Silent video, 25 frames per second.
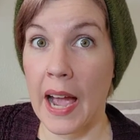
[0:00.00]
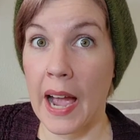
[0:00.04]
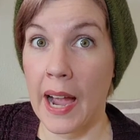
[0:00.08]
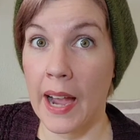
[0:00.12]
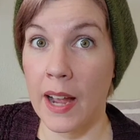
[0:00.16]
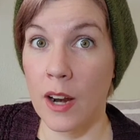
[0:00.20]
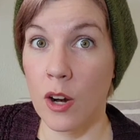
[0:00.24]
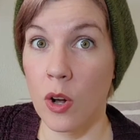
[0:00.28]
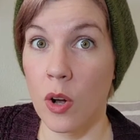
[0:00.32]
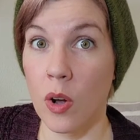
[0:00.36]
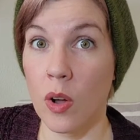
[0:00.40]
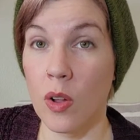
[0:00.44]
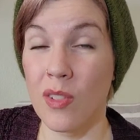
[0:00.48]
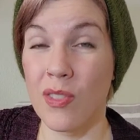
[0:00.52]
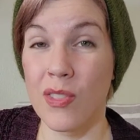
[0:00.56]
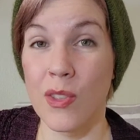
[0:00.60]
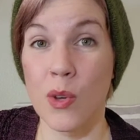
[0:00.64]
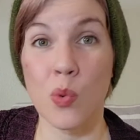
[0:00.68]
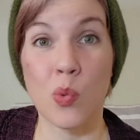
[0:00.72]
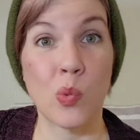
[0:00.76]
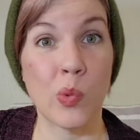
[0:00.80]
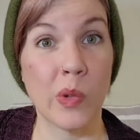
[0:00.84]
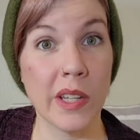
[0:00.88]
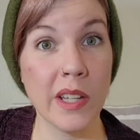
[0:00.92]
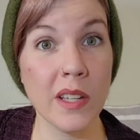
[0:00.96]
at all. The
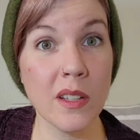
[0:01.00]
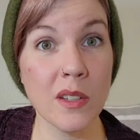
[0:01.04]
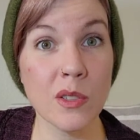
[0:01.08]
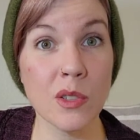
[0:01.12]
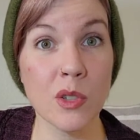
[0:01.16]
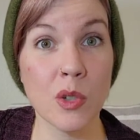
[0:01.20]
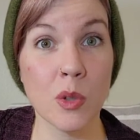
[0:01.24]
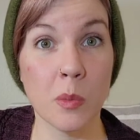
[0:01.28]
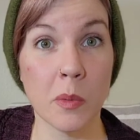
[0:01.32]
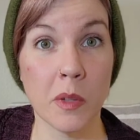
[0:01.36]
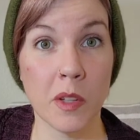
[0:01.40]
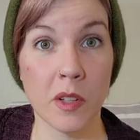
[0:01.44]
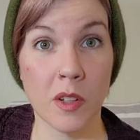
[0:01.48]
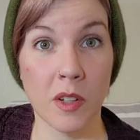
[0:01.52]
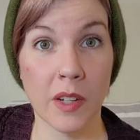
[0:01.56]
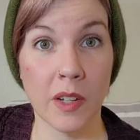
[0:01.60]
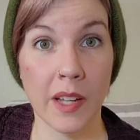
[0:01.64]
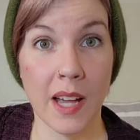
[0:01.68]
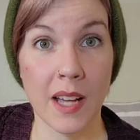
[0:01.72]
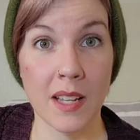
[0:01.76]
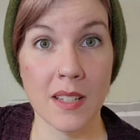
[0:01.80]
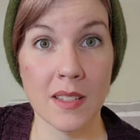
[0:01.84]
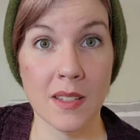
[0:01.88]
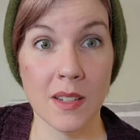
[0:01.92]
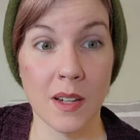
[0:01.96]
real tubular
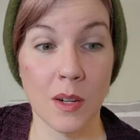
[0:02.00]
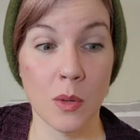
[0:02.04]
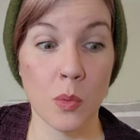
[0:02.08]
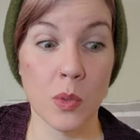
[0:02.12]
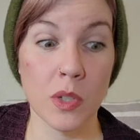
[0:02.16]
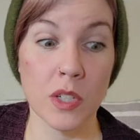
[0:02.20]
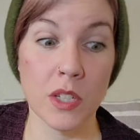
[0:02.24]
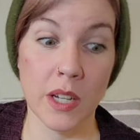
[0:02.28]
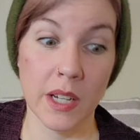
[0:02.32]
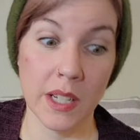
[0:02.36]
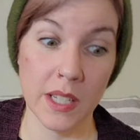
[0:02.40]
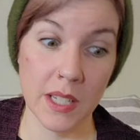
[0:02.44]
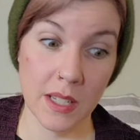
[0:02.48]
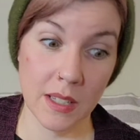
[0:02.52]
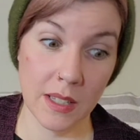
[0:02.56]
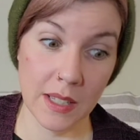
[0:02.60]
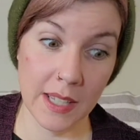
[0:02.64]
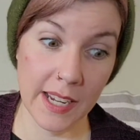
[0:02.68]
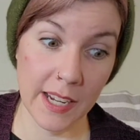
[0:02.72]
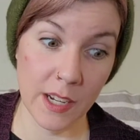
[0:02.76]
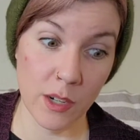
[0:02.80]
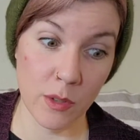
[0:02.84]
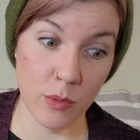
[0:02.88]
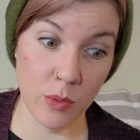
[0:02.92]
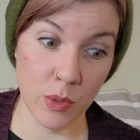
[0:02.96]
cast on, which I did
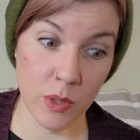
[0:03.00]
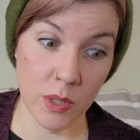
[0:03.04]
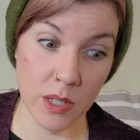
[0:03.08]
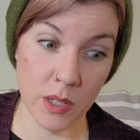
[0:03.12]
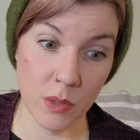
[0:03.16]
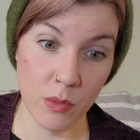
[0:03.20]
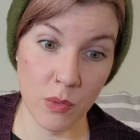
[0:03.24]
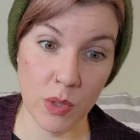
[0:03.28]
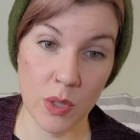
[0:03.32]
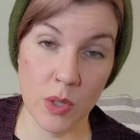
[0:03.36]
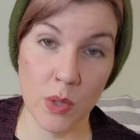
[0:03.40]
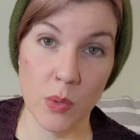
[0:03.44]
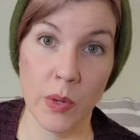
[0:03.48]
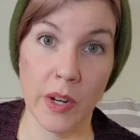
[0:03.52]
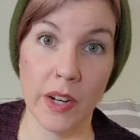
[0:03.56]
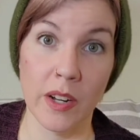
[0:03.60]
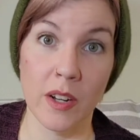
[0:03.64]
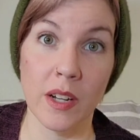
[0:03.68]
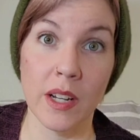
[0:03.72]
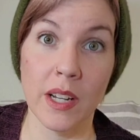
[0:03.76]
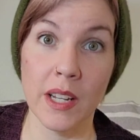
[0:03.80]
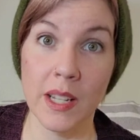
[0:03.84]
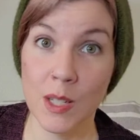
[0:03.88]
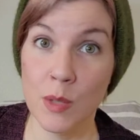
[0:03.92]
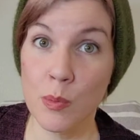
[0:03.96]
later for a different
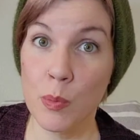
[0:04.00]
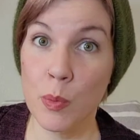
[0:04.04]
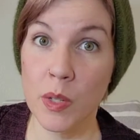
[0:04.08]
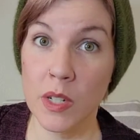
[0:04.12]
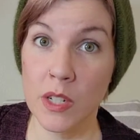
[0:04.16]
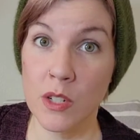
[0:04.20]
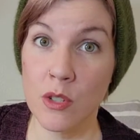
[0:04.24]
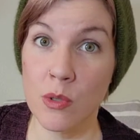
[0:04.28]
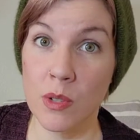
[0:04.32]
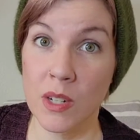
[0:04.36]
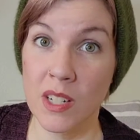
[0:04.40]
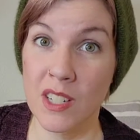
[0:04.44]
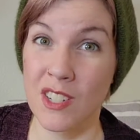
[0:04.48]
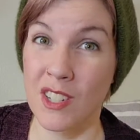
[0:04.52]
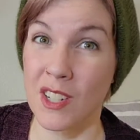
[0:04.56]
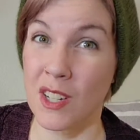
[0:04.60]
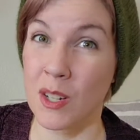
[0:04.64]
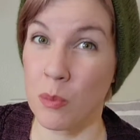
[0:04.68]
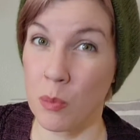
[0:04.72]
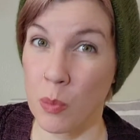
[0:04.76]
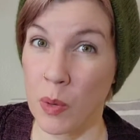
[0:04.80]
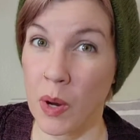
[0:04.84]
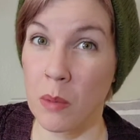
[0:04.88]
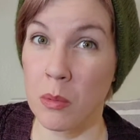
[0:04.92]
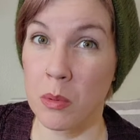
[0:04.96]
sweater, is pretty stretchy
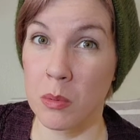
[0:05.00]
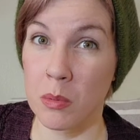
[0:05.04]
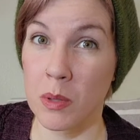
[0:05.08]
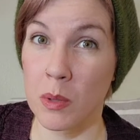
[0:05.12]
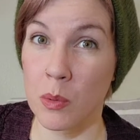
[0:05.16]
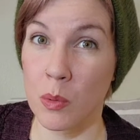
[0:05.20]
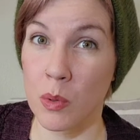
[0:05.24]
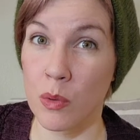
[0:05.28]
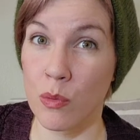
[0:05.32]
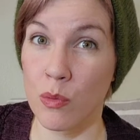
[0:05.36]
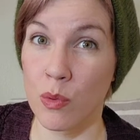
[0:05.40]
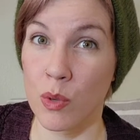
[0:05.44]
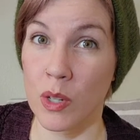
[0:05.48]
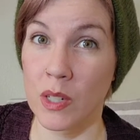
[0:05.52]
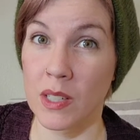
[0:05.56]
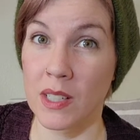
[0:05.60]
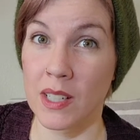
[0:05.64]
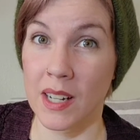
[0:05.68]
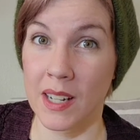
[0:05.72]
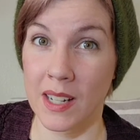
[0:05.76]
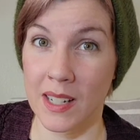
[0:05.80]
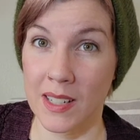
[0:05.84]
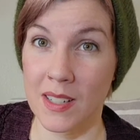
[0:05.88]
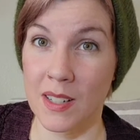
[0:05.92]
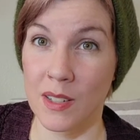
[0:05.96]
and probably would have worked
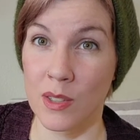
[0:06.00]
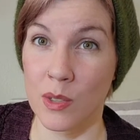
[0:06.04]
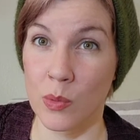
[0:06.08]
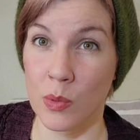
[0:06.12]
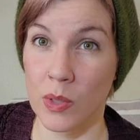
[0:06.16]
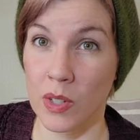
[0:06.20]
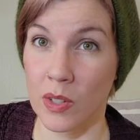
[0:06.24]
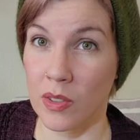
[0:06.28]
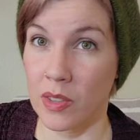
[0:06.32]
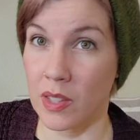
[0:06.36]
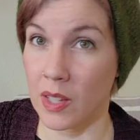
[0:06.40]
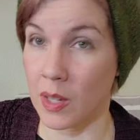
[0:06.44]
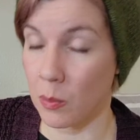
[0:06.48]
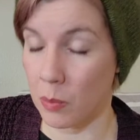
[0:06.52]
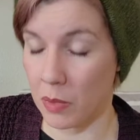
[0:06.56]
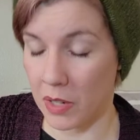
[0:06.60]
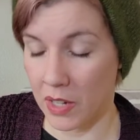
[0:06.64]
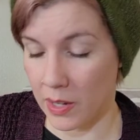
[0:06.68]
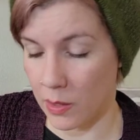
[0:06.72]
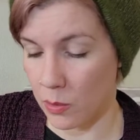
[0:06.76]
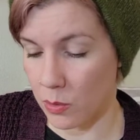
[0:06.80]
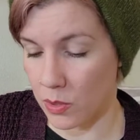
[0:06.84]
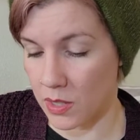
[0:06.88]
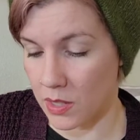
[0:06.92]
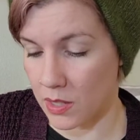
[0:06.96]
had I done the real thing, but
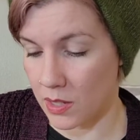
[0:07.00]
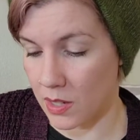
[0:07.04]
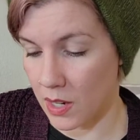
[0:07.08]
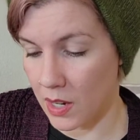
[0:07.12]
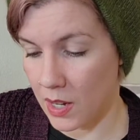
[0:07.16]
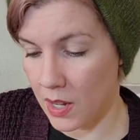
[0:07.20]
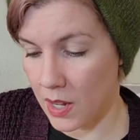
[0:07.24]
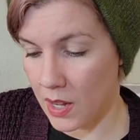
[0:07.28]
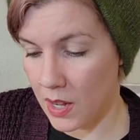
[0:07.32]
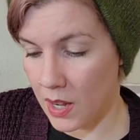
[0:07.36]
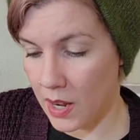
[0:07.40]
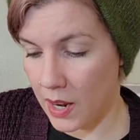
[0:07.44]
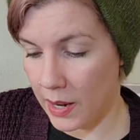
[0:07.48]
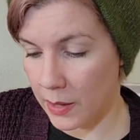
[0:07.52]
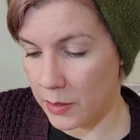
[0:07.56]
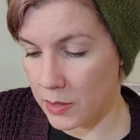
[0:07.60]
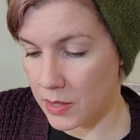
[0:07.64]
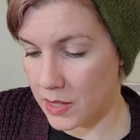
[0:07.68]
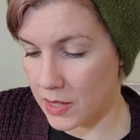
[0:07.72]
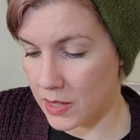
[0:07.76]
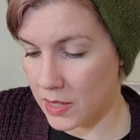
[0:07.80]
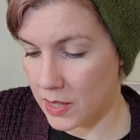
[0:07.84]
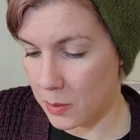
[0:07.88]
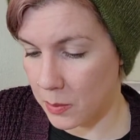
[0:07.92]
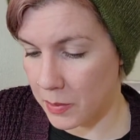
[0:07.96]
I was
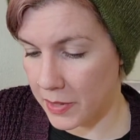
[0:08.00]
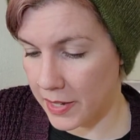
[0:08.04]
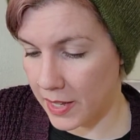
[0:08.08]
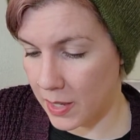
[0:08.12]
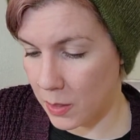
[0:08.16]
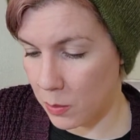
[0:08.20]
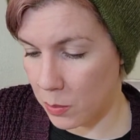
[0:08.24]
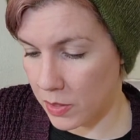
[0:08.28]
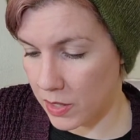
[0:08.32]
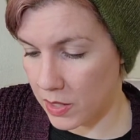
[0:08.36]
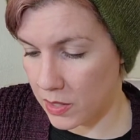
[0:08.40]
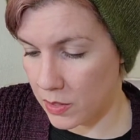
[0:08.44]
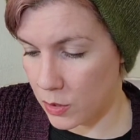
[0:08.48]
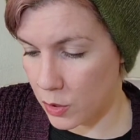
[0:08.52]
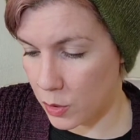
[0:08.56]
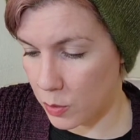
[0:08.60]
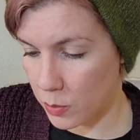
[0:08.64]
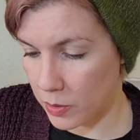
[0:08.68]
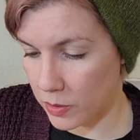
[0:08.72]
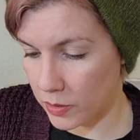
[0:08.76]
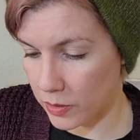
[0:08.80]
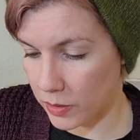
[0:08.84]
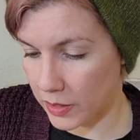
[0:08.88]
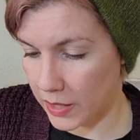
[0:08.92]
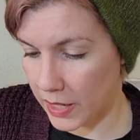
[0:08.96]
intimidated by the
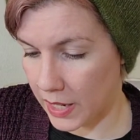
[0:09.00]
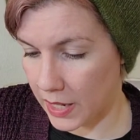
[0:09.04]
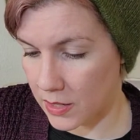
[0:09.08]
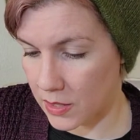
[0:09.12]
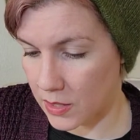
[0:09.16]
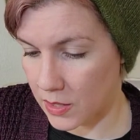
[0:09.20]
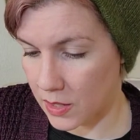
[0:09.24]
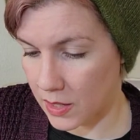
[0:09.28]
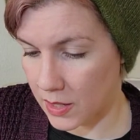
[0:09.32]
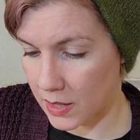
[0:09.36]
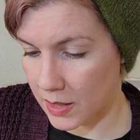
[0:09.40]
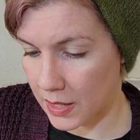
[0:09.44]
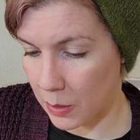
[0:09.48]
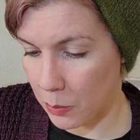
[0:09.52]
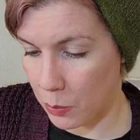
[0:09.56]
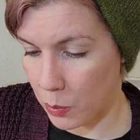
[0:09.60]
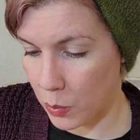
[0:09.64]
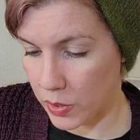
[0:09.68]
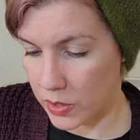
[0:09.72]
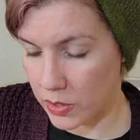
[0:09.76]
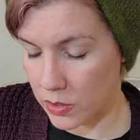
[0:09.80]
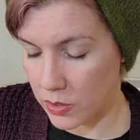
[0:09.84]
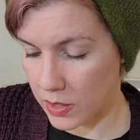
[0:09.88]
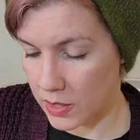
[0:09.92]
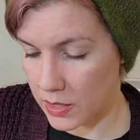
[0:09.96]
tubular cast on at that
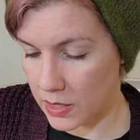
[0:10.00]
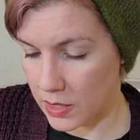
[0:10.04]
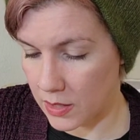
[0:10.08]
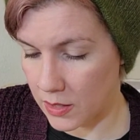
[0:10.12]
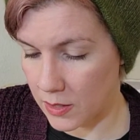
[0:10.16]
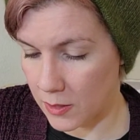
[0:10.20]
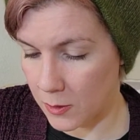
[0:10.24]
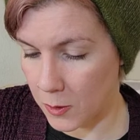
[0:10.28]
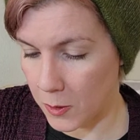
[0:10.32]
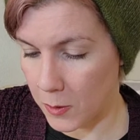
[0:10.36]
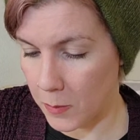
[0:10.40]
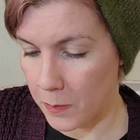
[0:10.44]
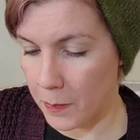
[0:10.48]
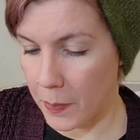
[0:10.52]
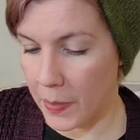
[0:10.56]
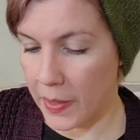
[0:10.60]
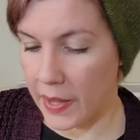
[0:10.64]
point, so I didn't do it.